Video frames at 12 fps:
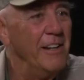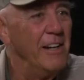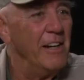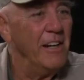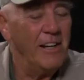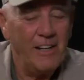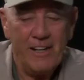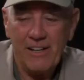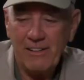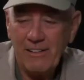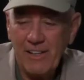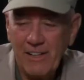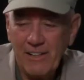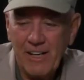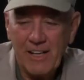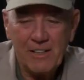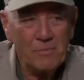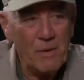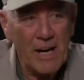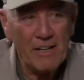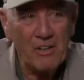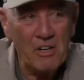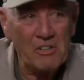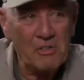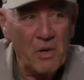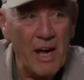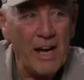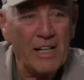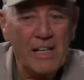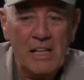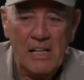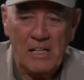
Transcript: and got us back on track.